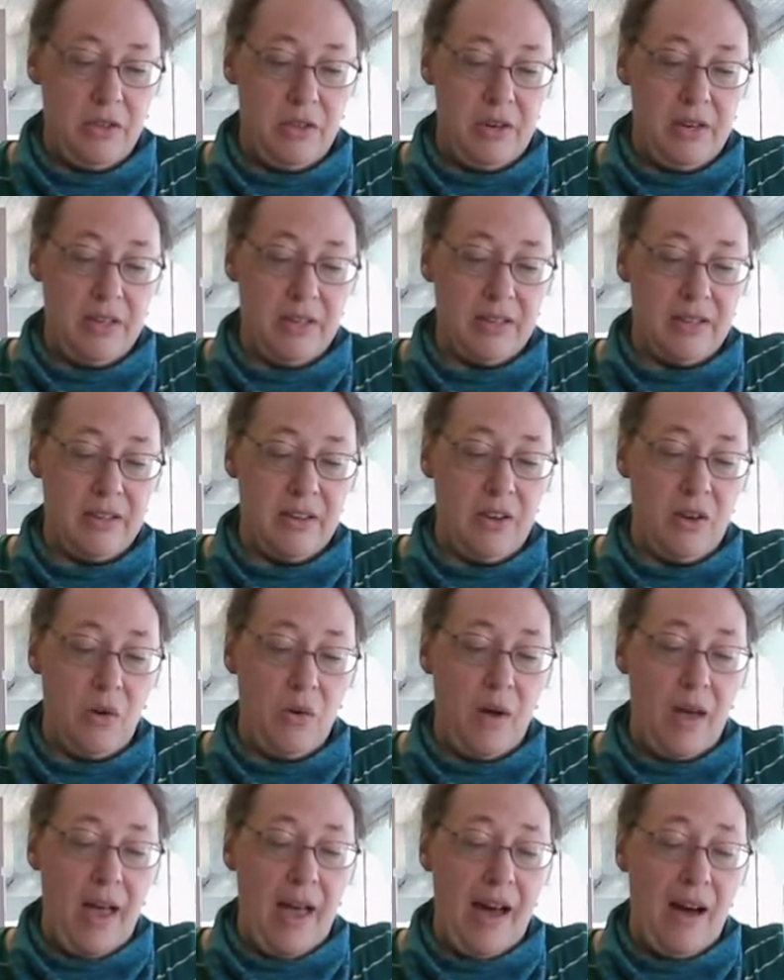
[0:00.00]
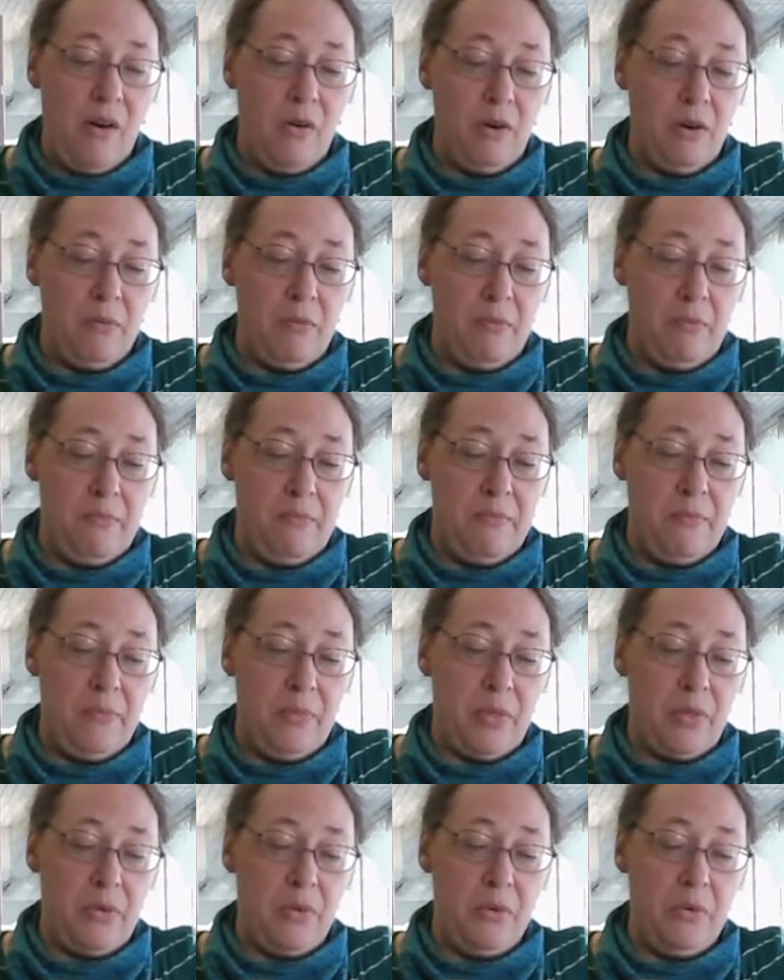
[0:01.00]
So that it doesn't go out
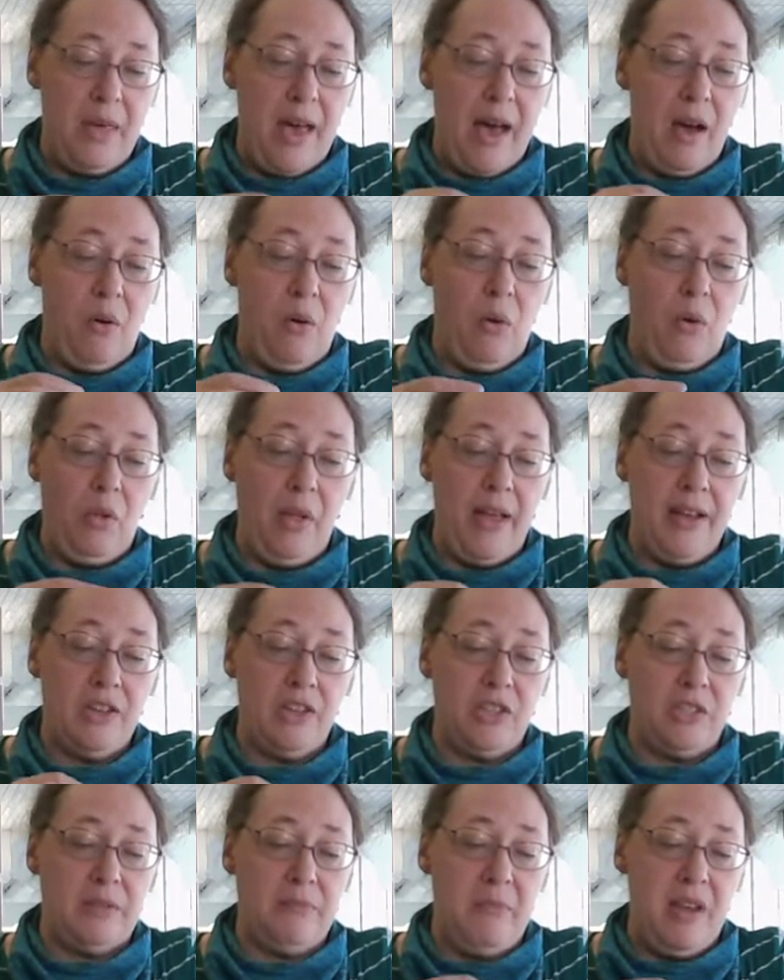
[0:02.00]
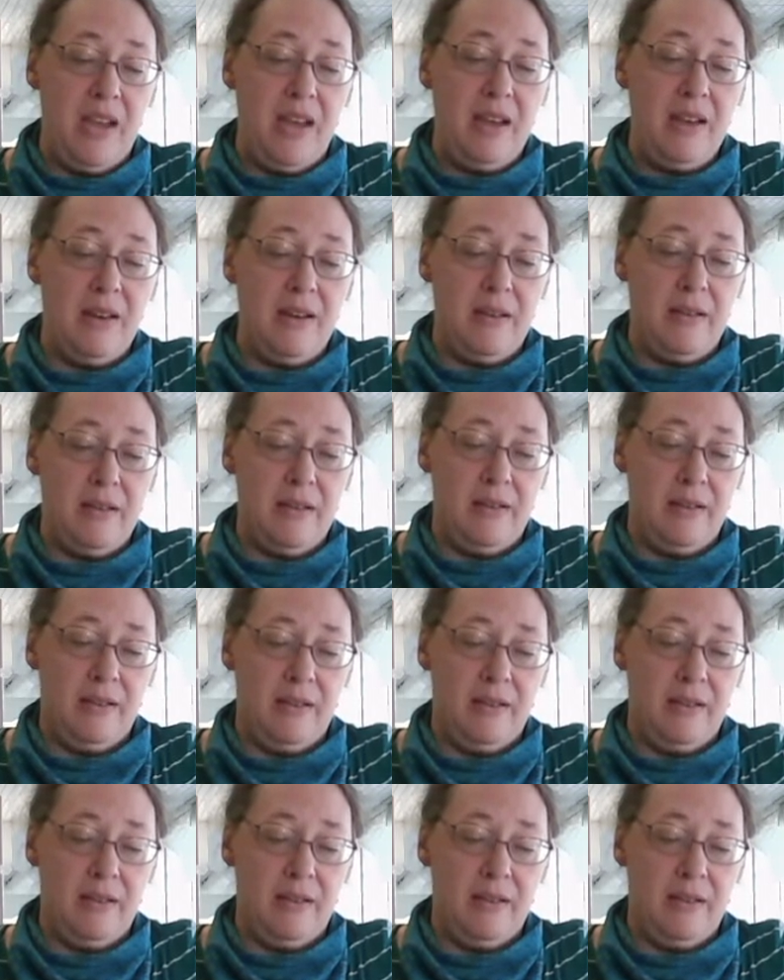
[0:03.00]
through that hole I just made.